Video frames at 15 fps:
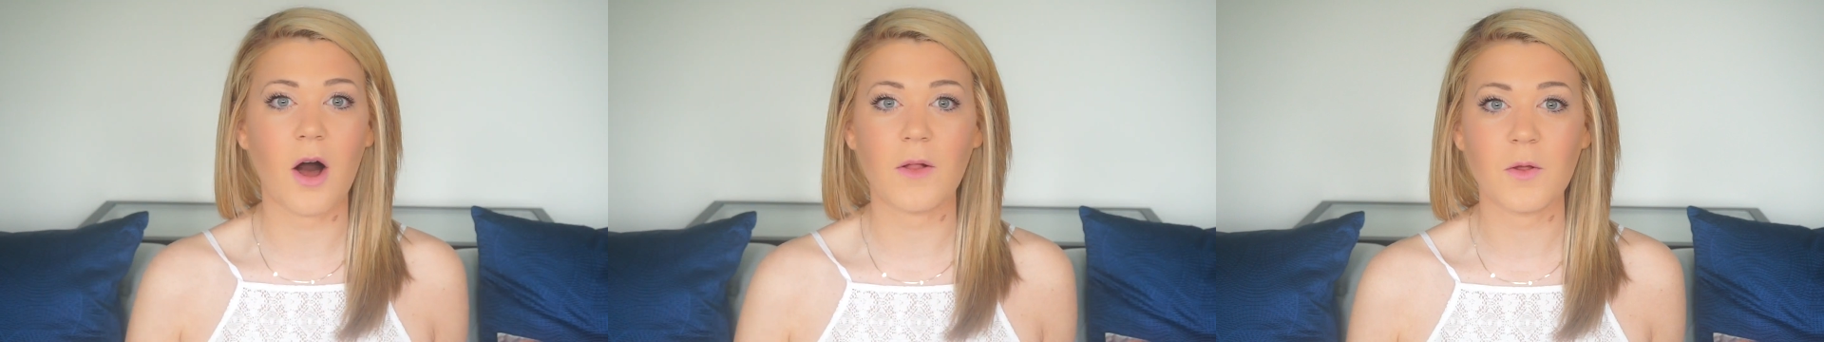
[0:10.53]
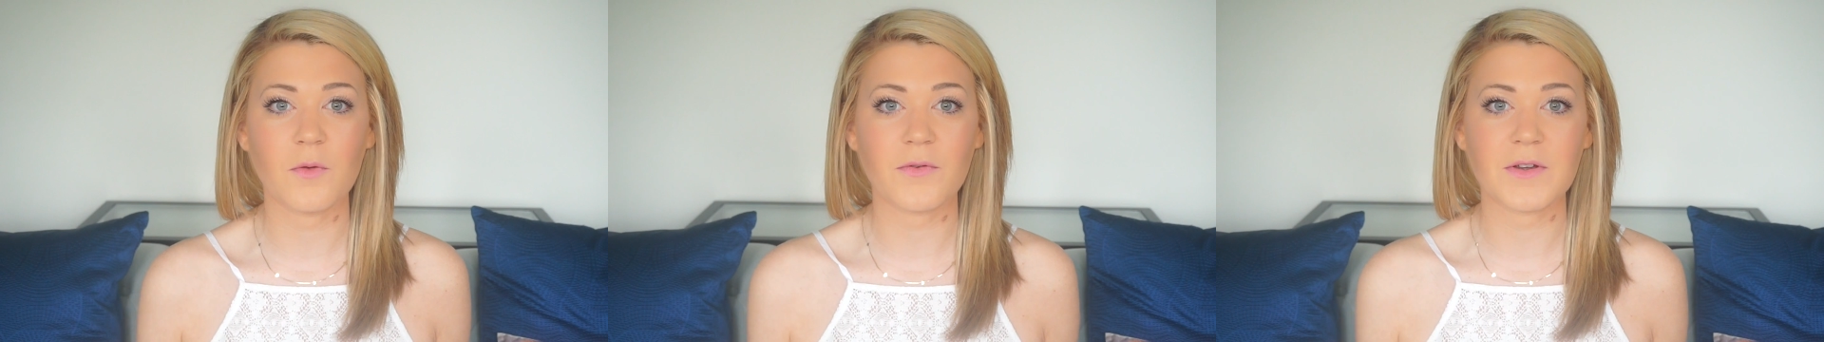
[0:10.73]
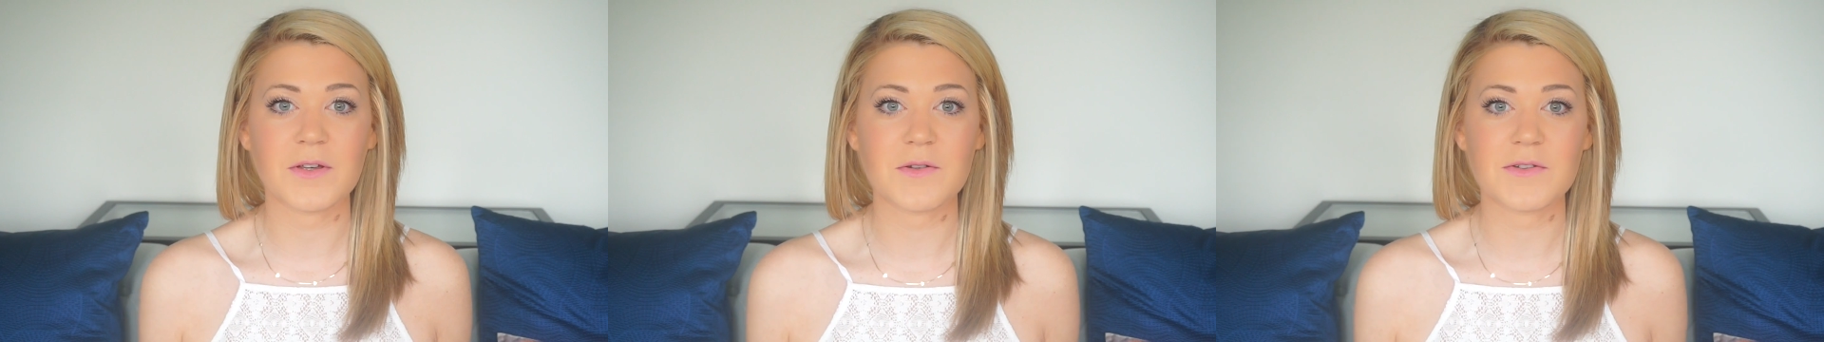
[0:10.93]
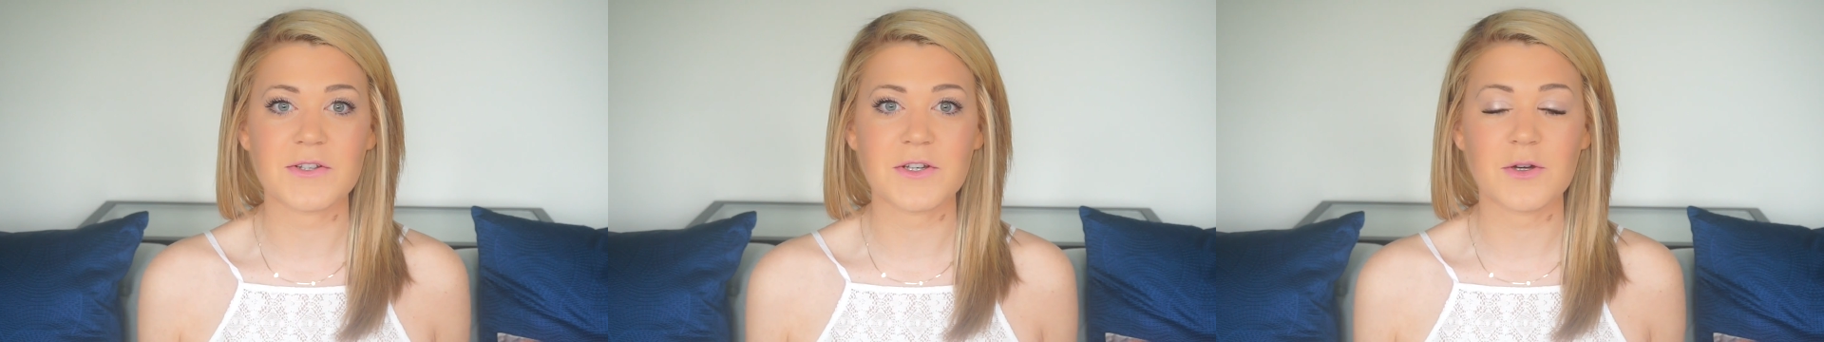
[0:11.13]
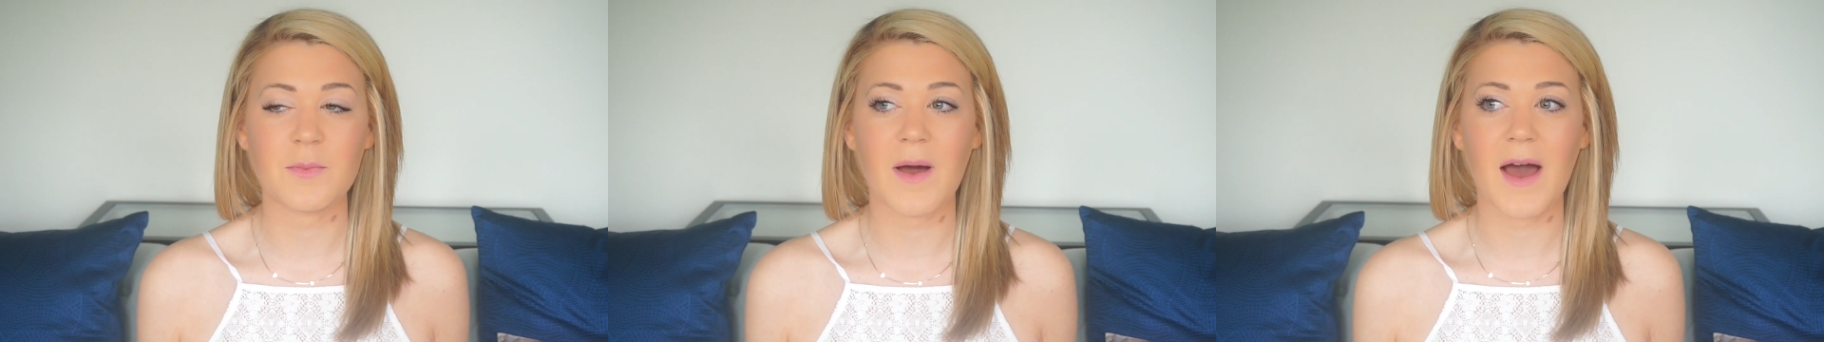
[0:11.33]
all over
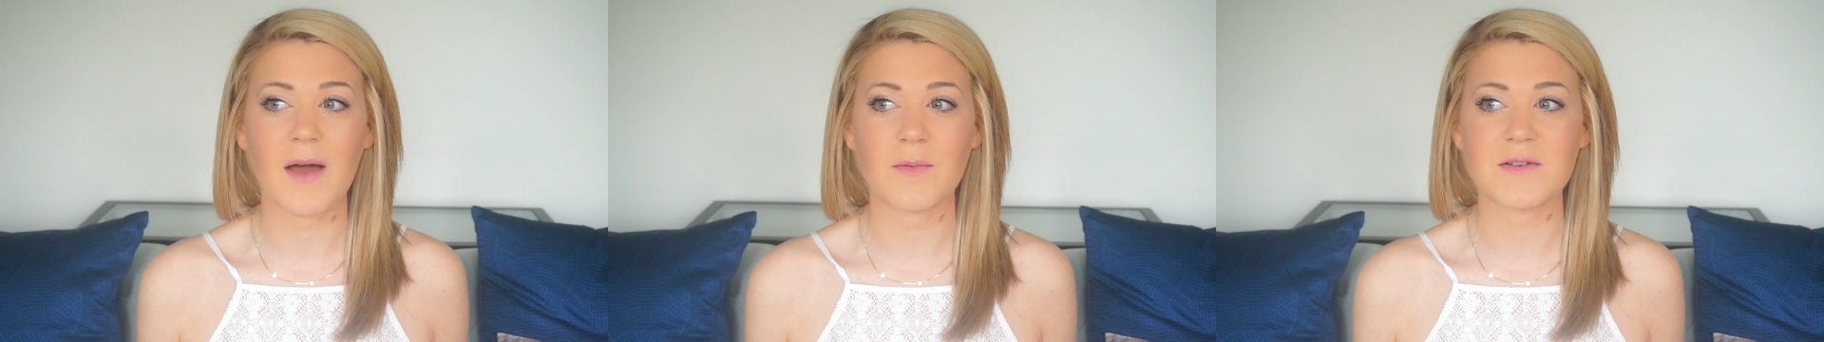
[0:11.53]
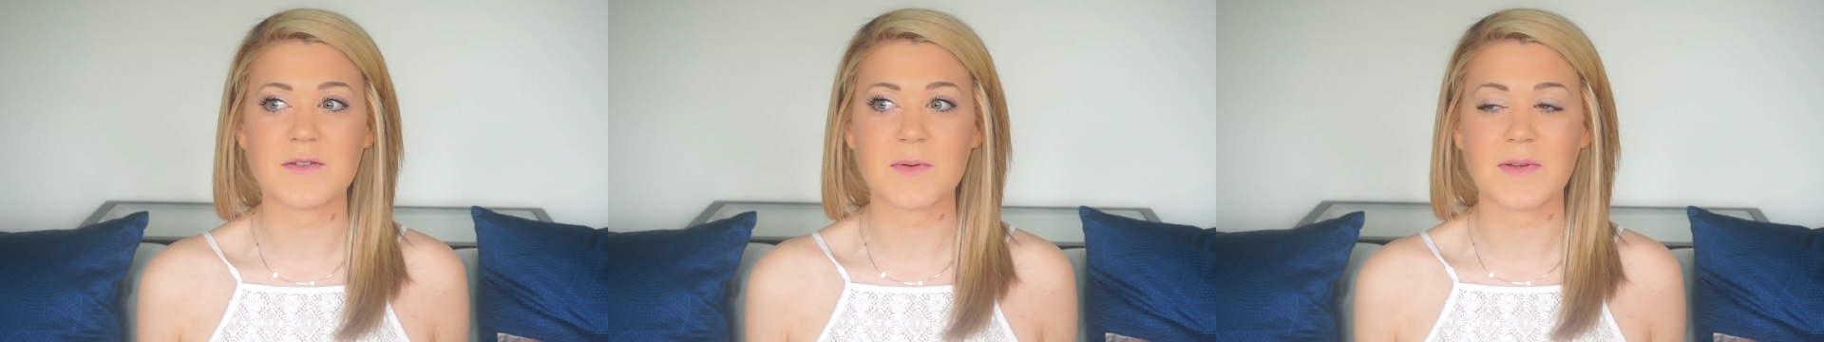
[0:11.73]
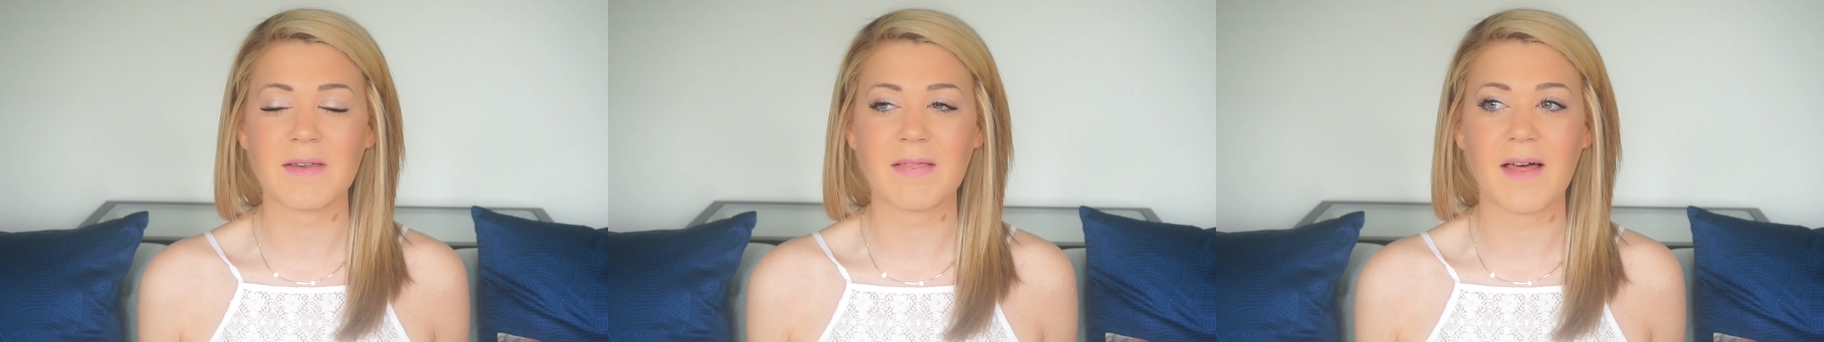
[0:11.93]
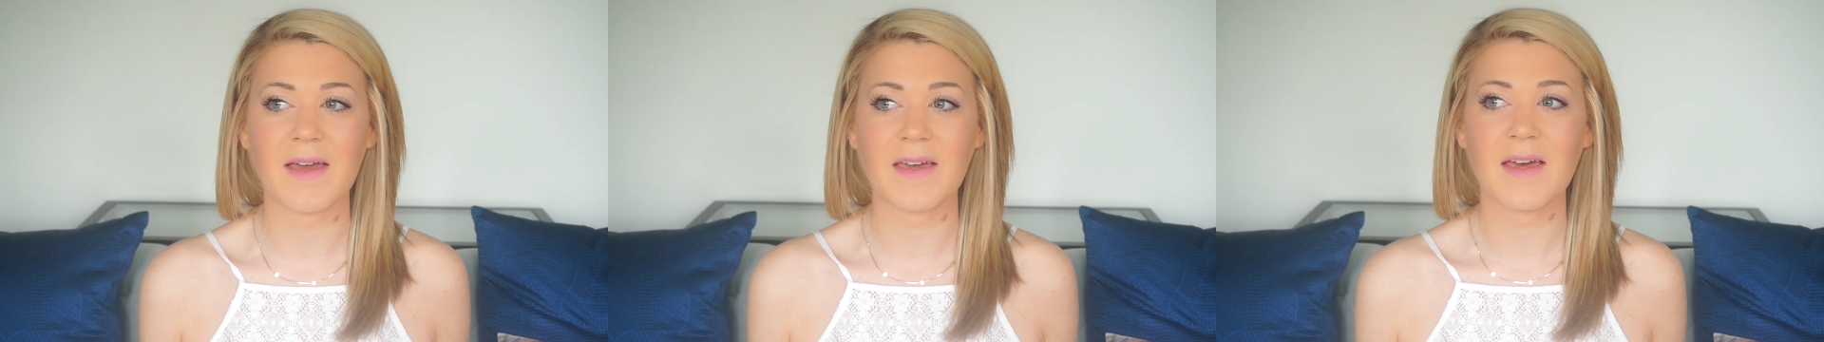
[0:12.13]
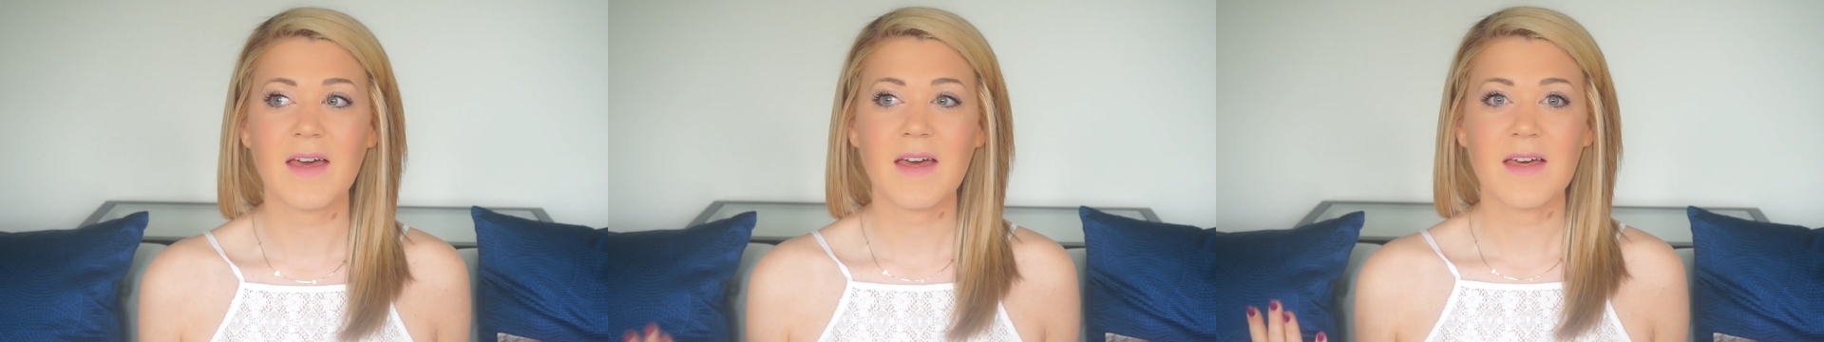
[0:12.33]
YouTube, I was really like,